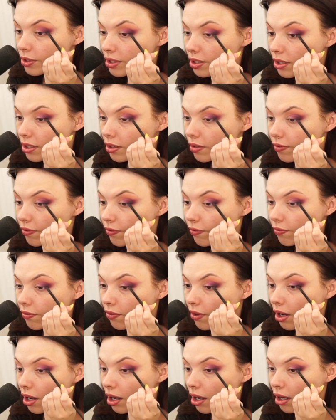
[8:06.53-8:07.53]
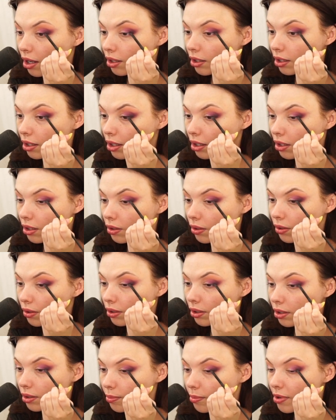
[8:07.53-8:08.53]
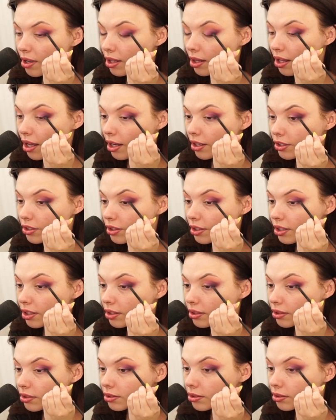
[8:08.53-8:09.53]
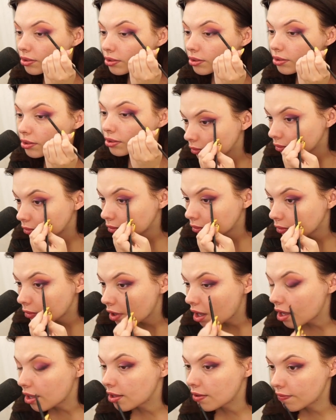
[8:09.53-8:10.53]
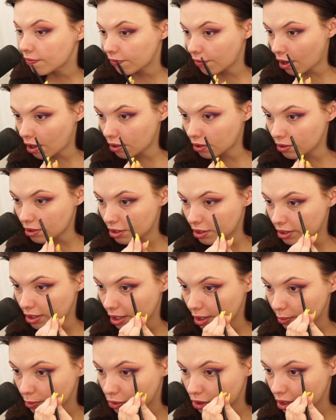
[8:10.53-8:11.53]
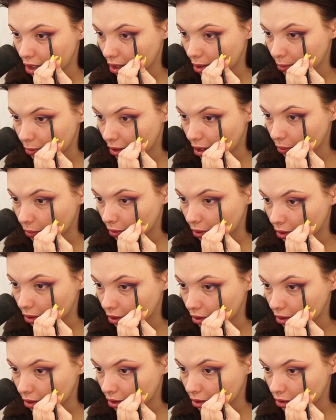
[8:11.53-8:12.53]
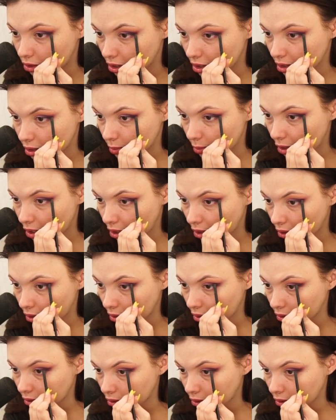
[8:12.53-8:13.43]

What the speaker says: gonna follow my lash line and then follow the same shape that we literally just made.